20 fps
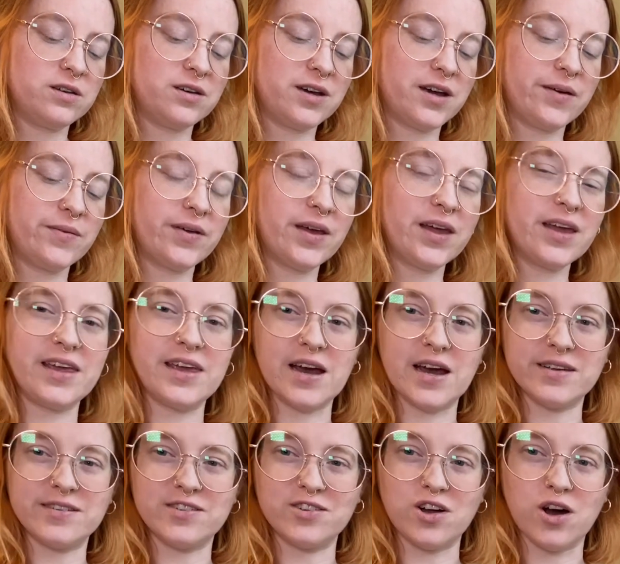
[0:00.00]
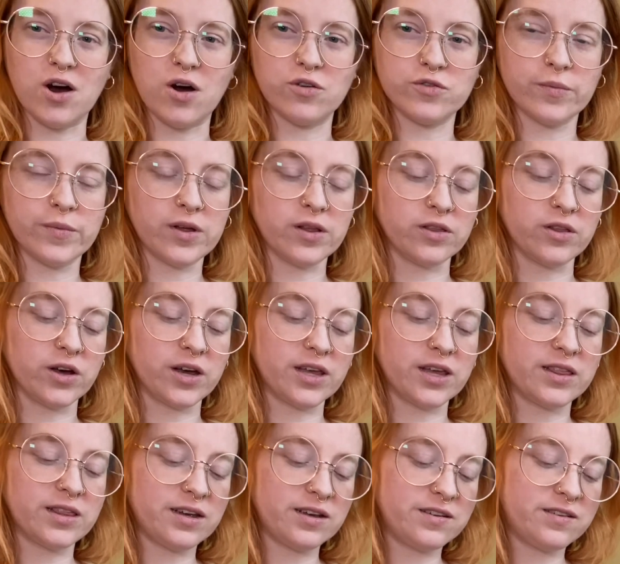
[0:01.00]
I'm getting yes, no. So I'm going to look
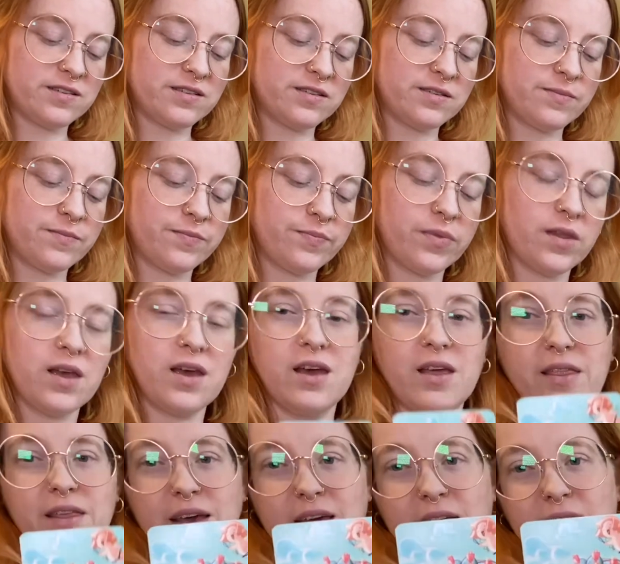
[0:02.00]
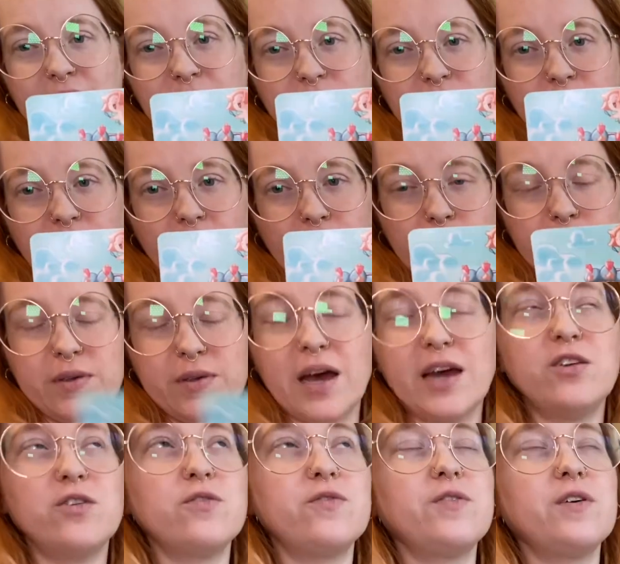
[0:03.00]
at this. The King of Cups. I
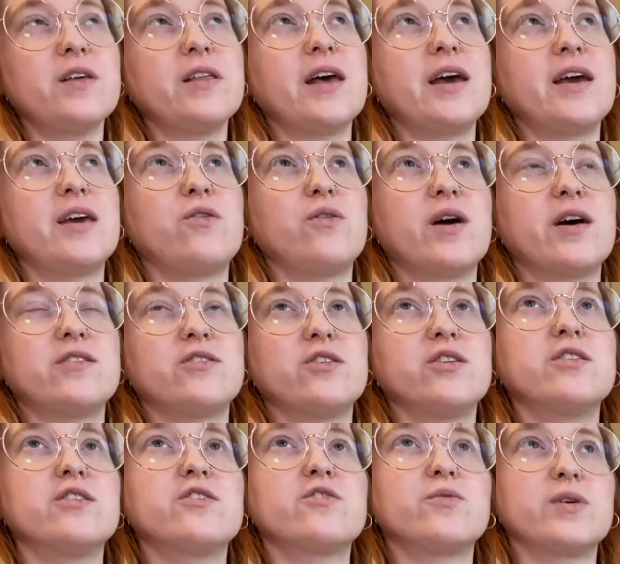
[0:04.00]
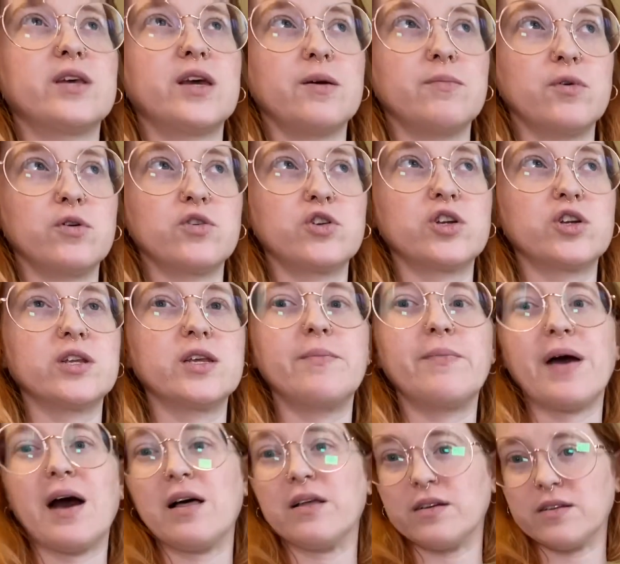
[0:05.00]
do feel like you guys are in this really emotionally
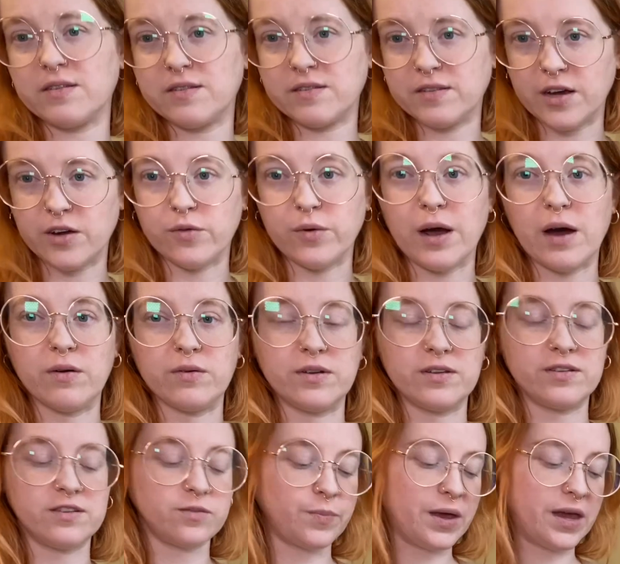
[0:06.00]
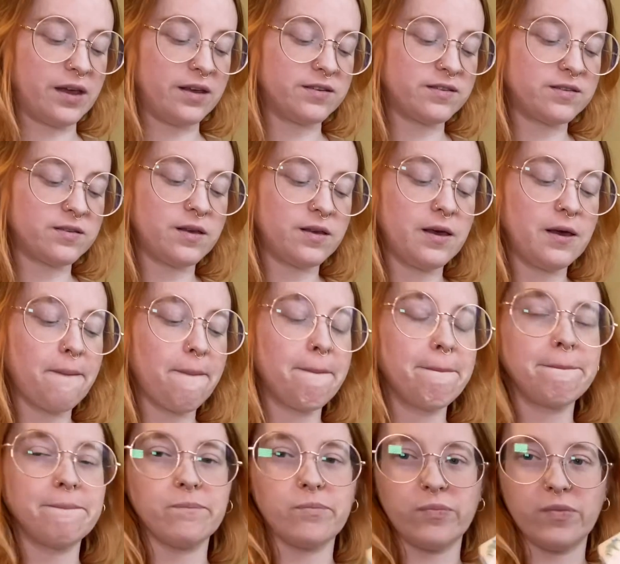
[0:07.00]
balanced, like grounded space.
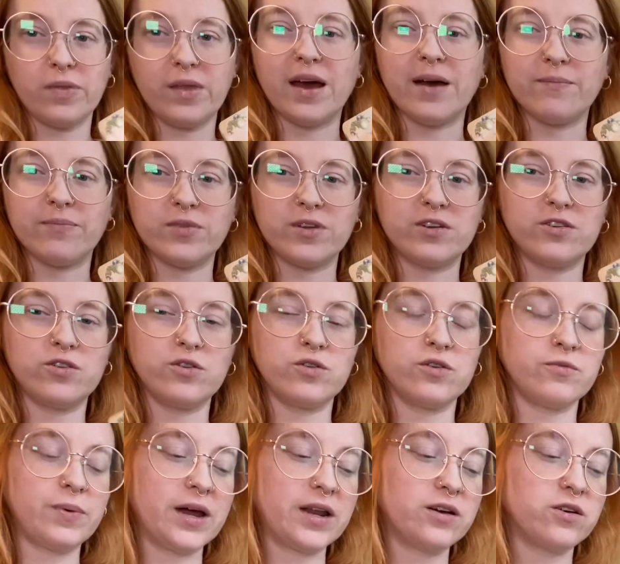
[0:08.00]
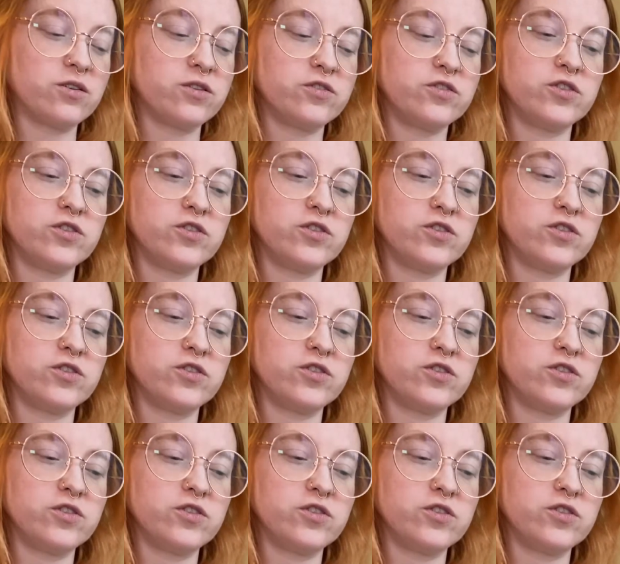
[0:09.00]
Yeah, the Two of Pentacles.